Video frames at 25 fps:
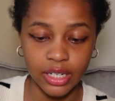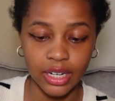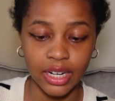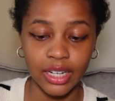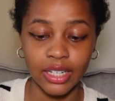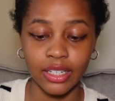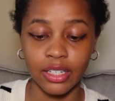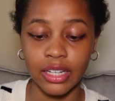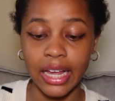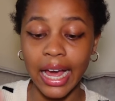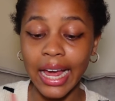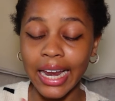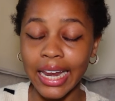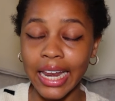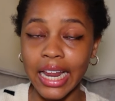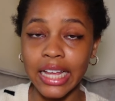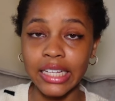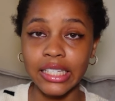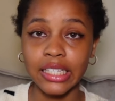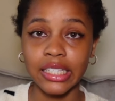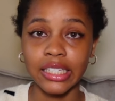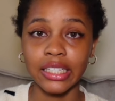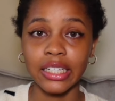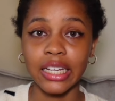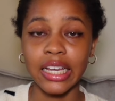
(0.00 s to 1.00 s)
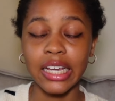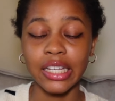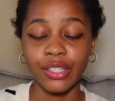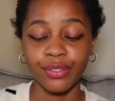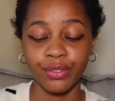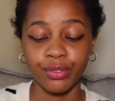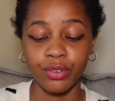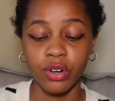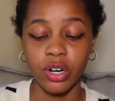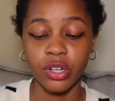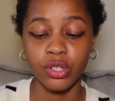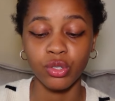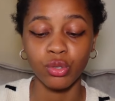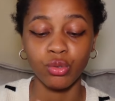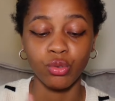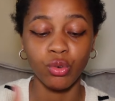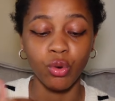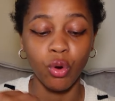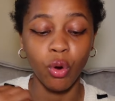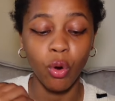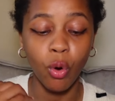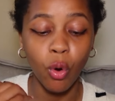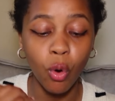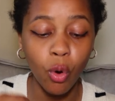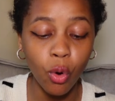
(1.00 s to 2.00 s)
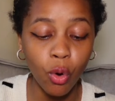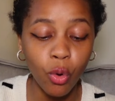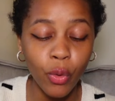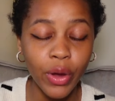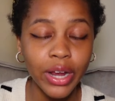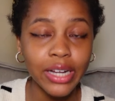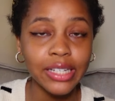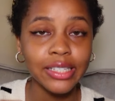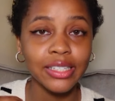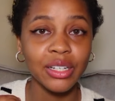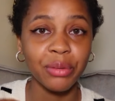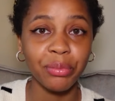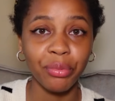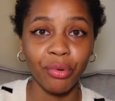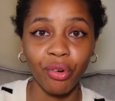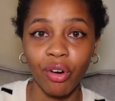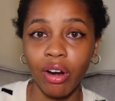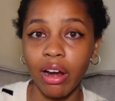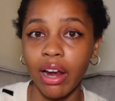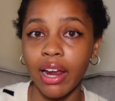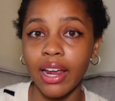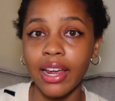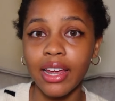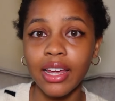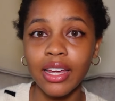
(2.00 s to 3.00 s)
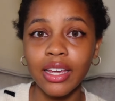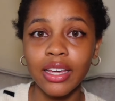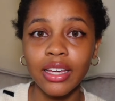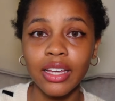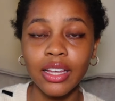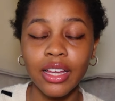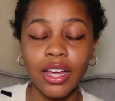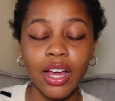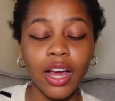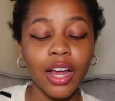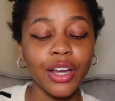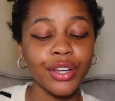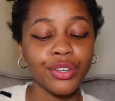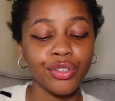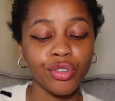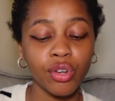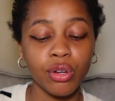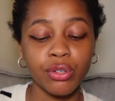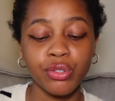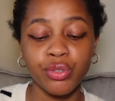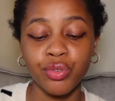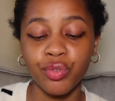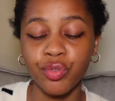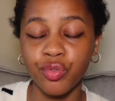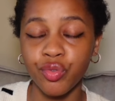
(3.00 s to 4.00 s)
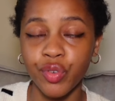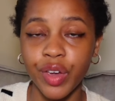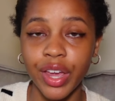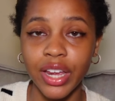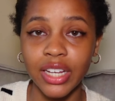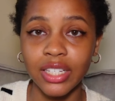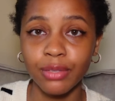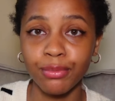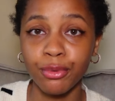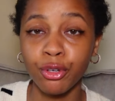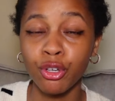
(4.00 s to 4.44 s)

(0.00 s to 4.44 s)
And that lesson is for us to always to pray and not to faint,